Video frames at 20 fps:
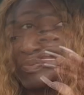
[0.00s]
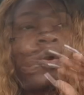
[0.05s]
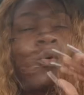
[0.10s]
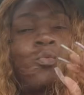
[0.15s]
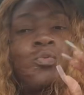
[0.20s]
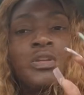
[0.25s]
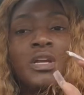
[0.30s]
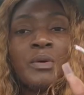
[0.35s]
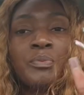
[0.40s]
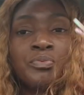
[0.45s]

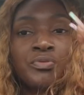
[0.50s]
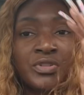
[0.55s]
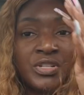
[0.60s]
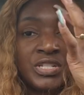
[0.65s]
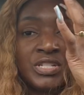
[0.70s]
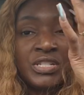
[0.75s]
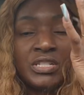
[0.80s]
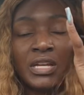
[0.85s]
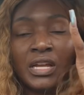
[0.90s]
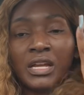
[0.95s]
We
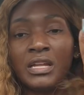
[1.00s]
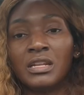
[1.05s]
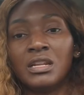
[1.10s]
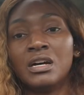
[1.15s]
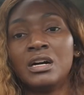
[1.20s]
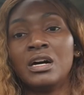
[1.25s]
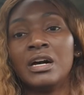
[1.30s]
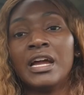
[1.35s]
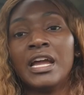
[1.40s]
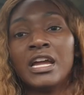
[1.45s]
appreciate
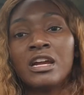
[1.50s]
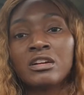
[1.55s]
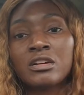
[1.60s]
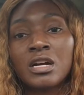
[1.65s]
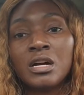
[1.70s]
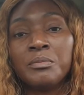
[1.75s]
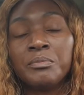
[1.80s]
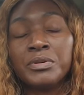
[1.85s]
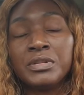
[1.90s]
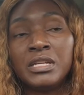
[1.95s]
a hair
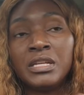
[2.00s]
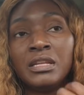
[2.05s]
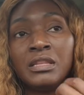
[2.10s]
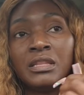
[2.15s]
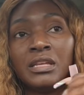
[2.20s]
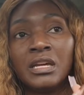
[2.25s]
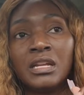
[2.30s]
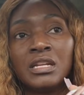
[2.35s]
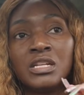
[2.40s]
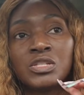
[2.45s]
company
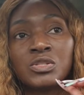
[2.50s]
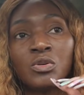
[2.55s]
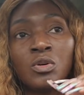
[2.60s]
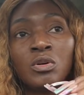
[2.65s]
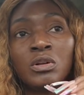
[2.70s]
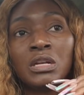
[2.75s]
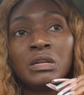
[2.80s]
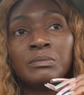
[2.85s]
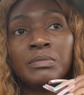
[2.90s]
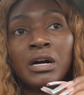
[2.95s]
that is
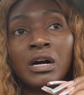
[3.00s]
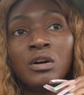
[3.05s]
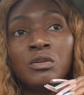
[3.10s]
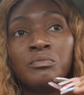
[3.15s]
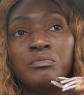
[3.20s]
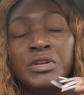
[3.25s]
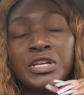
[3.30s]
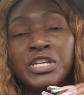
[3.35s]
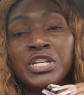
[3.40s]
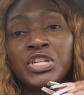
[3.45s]
all about
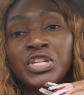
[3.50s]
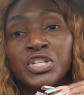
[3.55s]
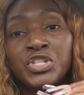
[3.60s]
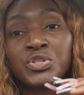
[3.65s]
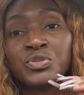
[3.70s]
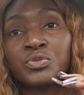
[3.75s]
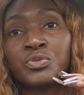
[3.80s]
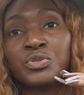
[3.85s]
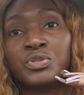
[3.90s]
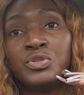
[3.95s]
making
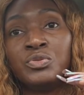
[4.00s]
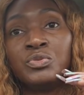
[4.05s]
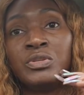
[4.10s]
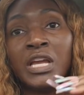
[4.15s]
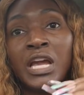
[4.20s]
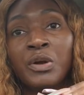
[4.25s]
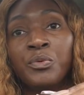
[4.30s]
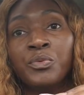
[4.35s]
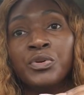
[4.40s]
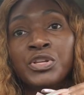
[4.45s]
sure you
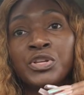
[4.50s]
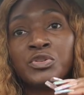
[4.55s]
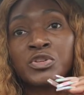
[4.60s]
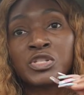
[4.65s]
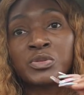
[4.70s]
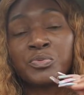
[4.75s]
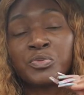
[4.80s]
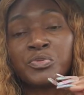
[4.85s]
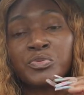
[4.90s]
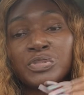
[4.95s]
get what you're
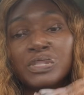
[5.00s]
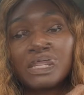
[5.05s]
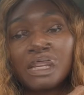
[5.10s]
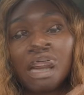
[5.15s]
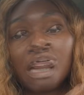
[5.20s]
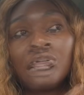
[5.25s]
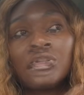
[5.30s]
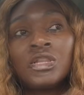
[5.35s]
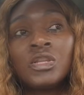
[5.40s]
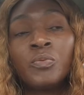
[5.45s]
supposed to
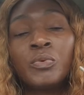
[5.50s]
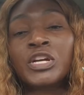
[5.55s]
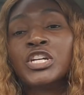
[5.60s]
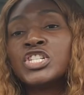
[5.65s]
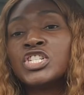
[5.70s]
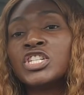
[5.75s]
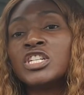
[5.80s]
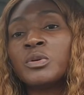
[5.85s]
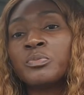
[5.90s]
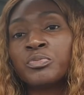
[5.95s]
get. The way
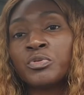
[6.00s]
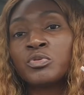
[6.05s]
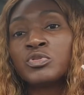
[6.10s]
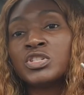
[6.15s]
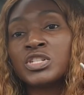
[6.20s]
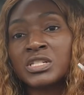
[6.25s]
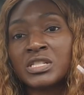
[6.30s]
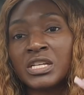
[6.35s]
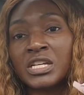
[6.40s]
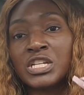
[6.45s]
she
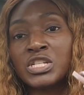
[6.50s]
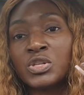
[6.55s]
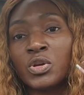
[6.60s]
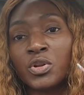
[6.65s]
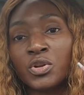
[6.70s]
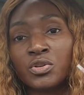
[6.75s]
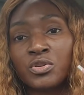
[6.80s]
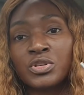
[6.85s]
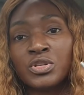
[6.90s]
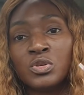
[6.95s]
approaches things on
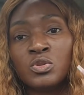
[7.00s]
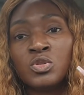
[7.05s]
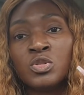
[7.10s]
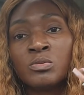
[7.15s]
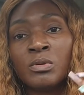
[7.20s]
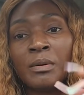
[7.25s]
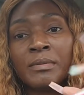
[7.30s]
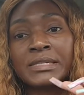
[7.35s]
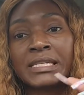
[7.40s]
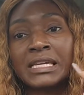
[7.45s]
her YouTube,
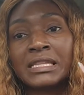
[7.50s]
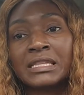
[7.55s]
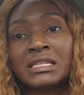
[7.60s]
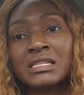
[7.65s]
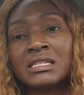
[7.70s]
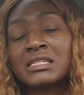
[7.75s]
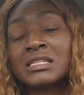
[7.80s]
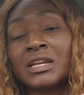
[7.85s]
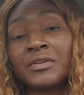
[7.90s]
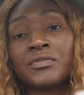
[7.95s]
I was like, this
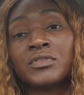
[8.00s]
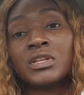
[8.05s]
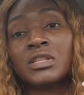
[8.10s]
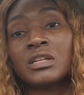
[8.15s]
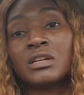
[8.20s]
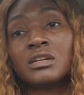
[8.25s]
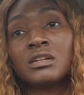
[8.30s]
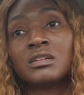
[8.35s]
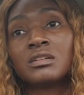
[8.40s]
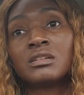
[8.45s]
is definitely
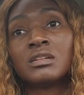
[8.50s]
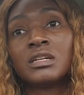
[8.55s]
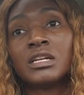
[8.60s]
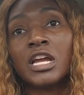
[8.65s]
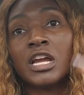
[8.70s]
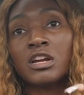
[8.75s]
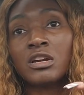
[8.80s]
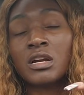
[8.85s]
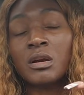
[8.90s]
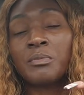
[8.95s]
the
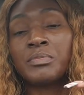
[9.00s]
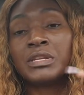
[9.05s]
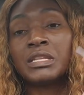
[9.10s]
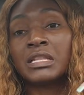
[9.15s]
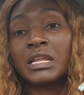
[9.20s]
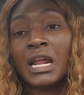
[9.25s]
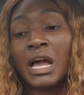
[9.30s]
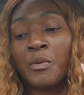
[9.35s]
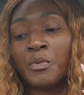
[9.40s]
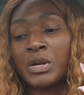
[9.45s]
hair company
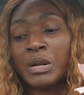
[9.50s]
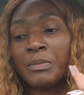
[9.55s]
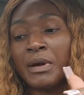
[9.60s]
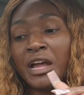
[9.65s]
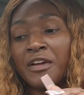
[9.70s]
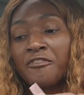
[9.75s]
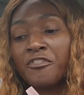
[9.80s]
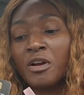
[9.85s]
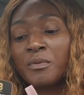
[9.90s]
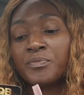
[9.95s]
that I want to buy
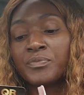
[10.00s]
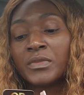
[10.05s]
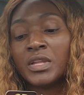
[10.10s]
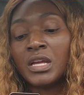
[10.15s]
from.